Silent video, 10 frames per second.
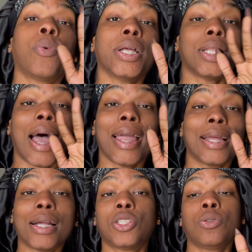what I
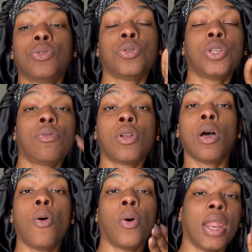got to do? You know
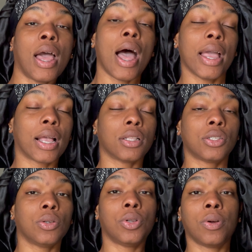what I got
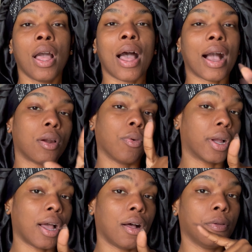to do? I got to work
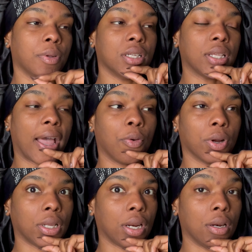out because I ain't
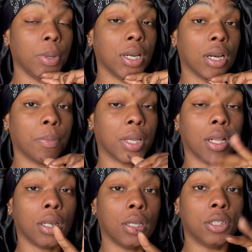worked out in a minute. I'm getting a
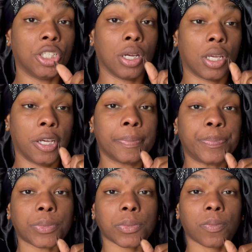little chunky.
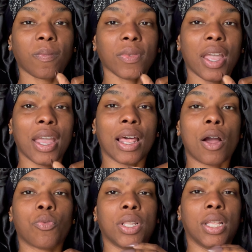And I
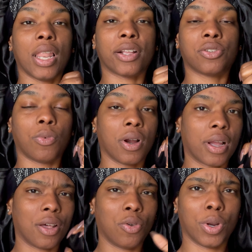really like to work
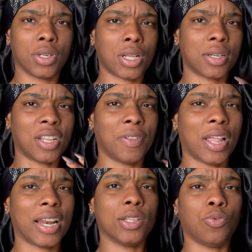out in wintertime because I feel
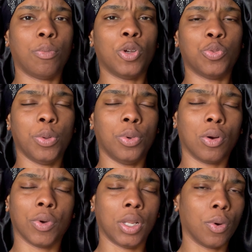like that's when most people don't
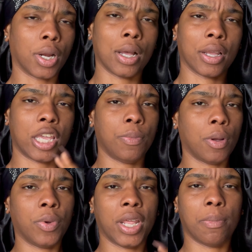really work out and keep
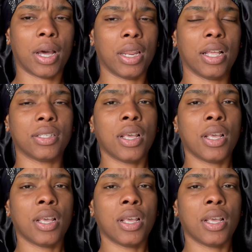up with their body. That's